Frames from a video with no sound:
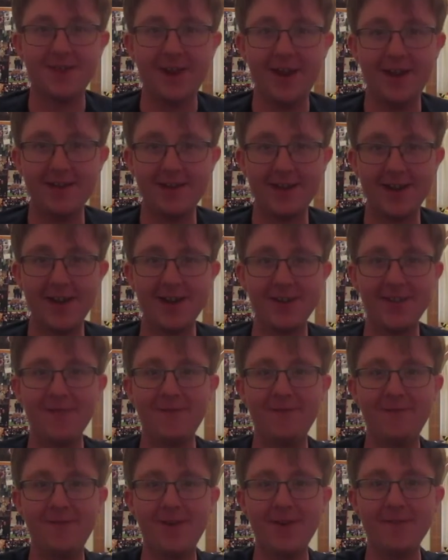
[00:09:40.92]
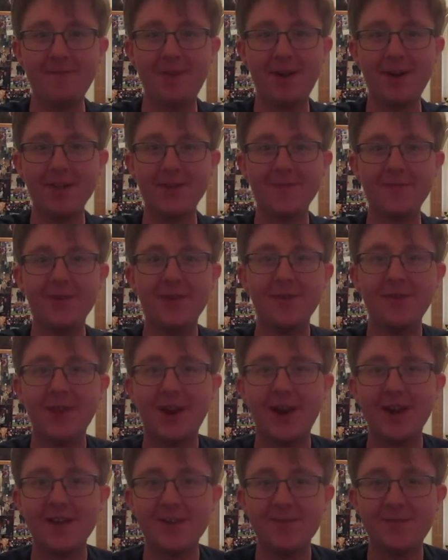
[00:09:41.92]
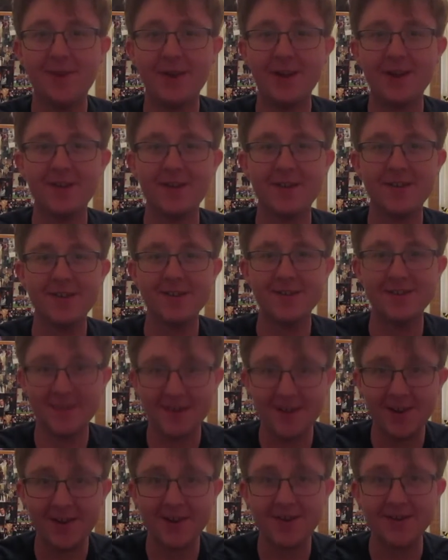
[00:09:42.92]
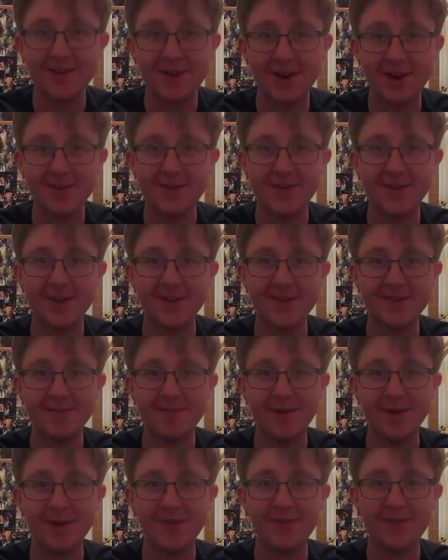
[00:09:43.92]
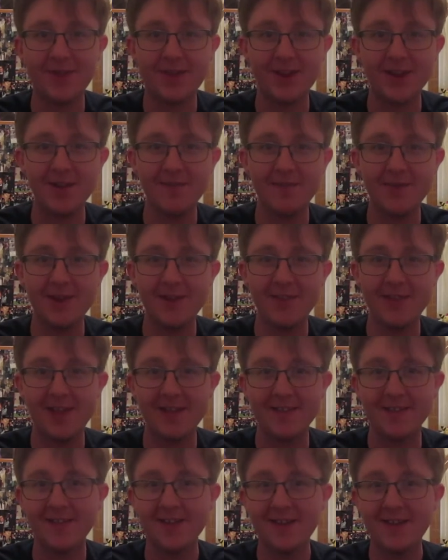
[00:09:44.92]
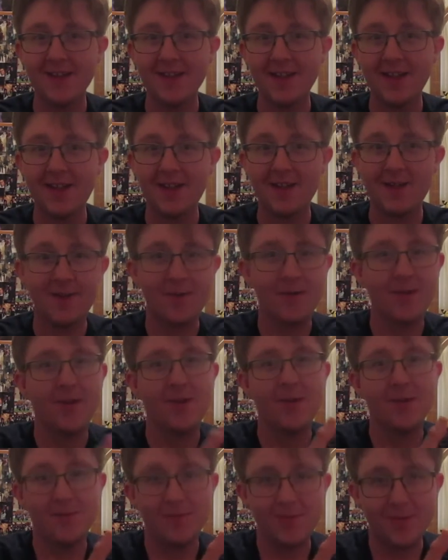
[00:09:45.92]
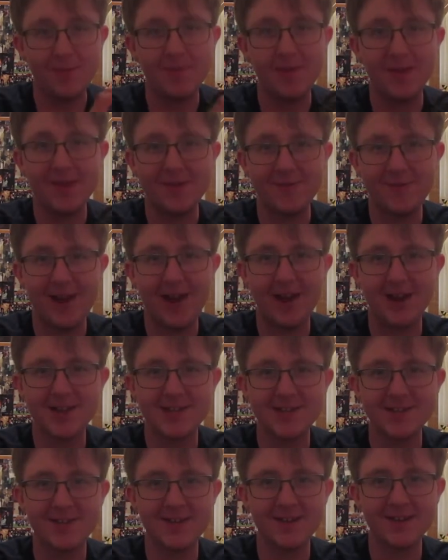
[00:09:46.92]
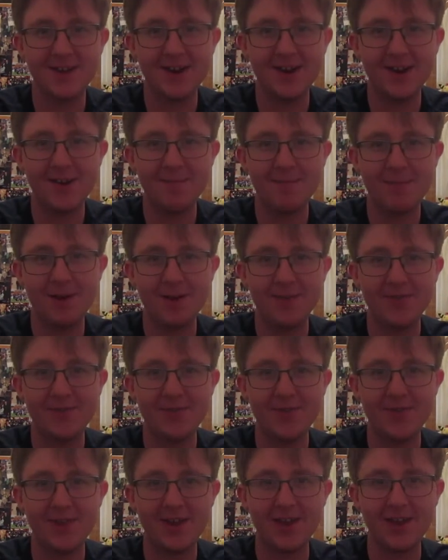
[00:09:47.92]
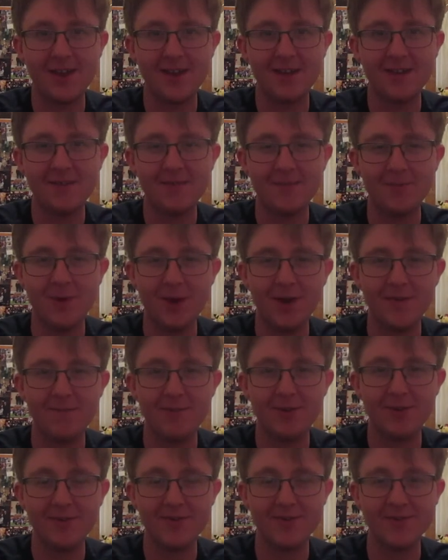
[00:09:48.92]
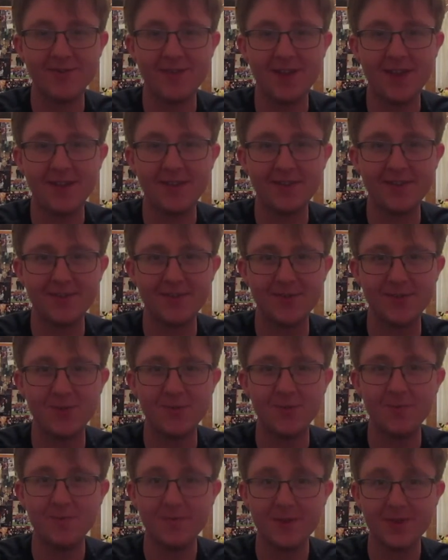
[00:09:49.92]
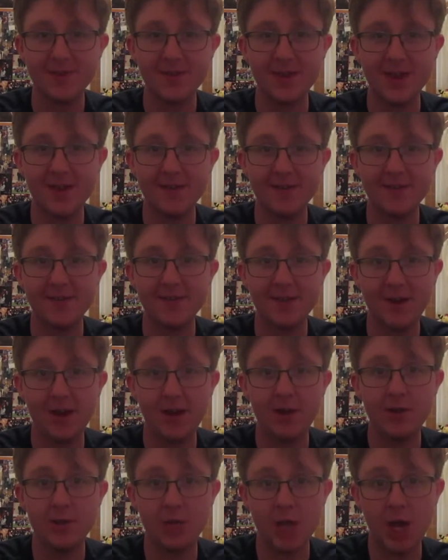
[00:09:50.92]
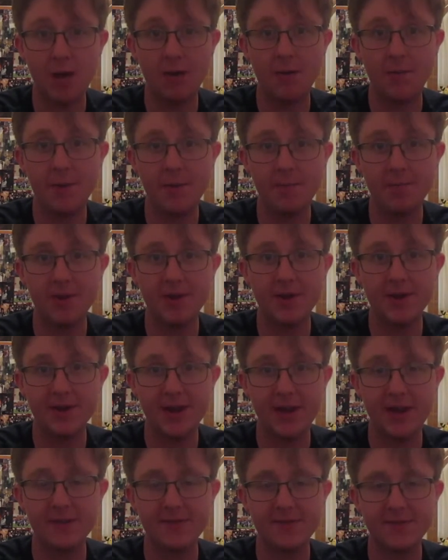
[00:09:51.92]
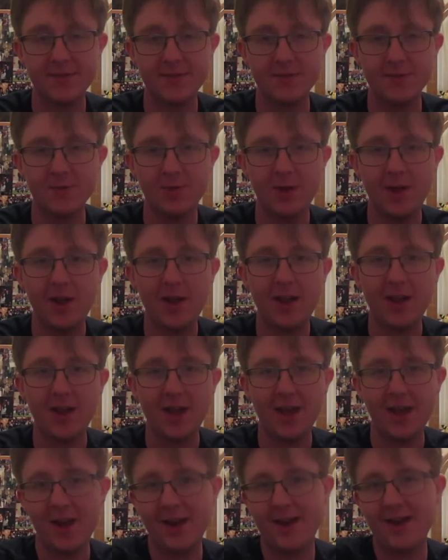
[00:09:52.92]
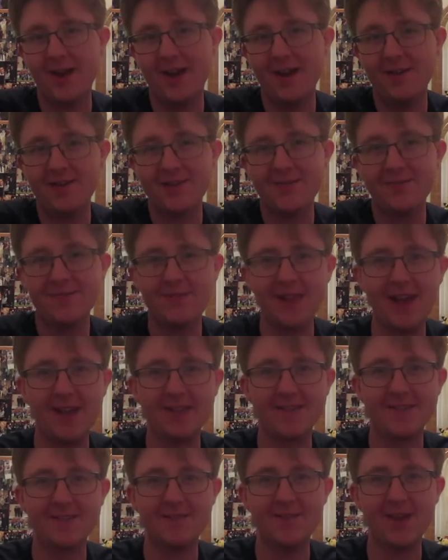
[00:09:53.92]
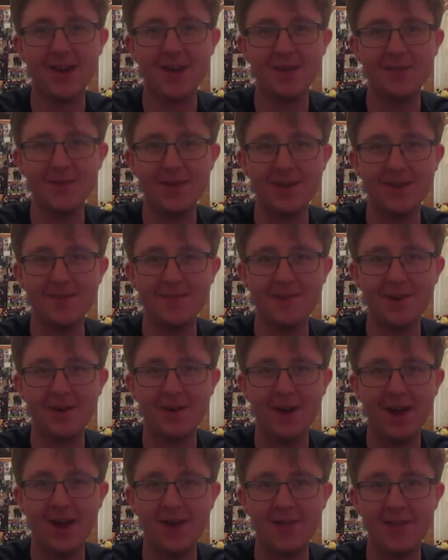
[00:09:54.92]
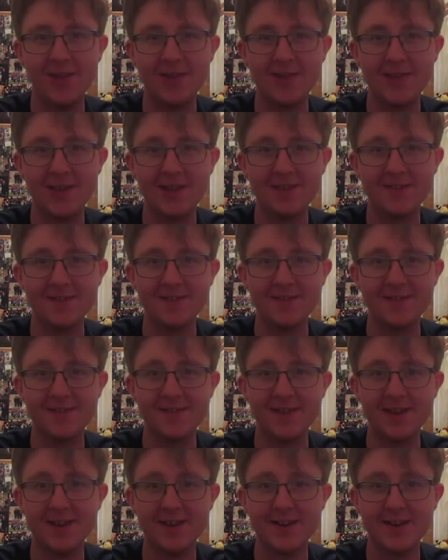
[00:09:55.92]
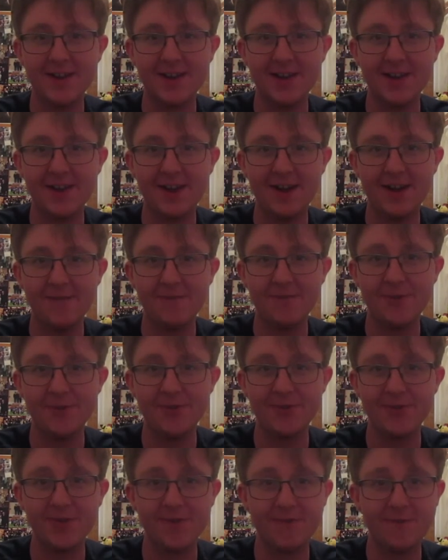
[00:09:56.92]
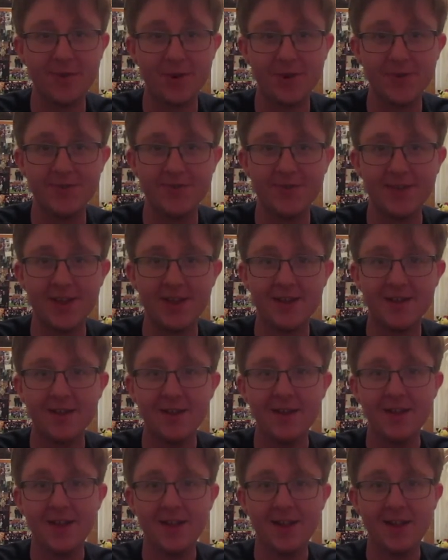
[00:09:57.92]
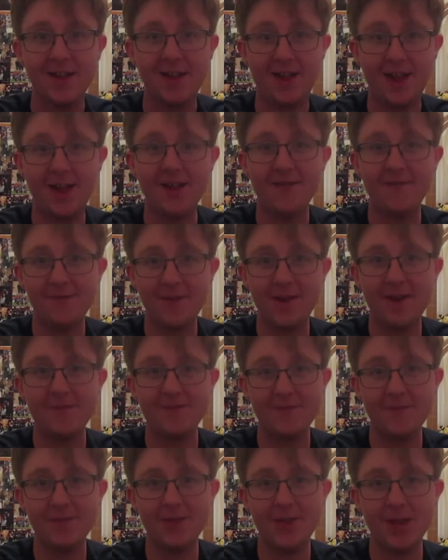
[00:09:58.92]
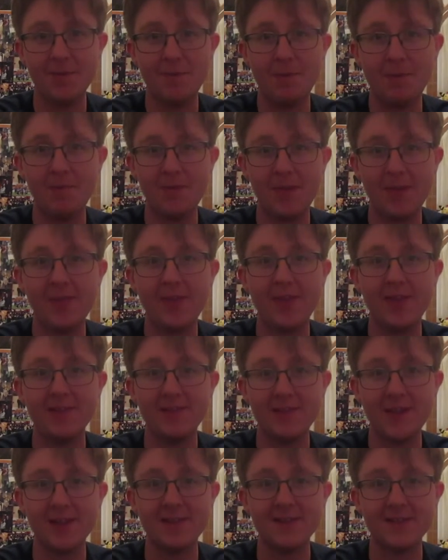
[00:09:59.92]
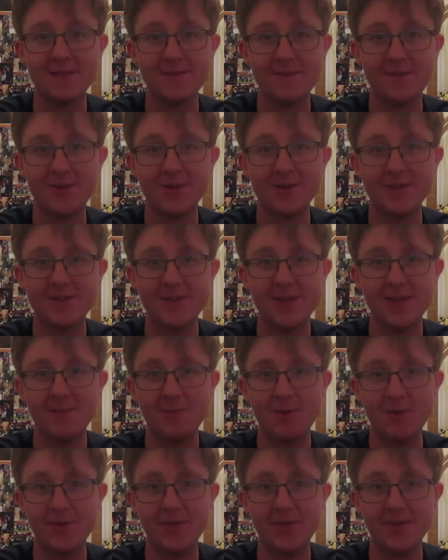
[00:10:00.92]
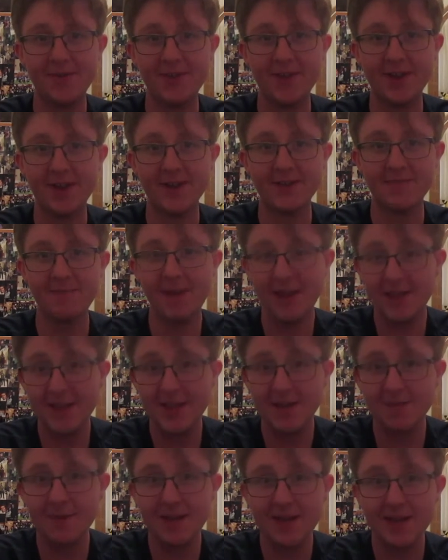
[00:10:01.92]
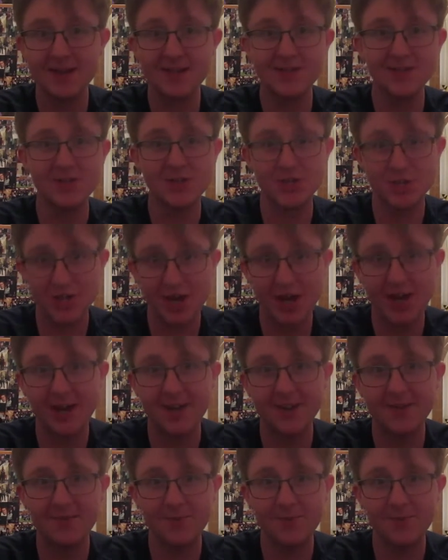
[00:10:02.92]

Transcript: now kind of the fun part of the video that I just want to sit here and talk to you guys about at the end of it, and that's the mixed reactions I got about the day 1 versus day 2. Because I saw a lot more people on day 2, and I kind of just was asking randomly about how they liked the second day and versus the first day, and I found from a lot of people that they liked the first day more than the second, mainly because the shinies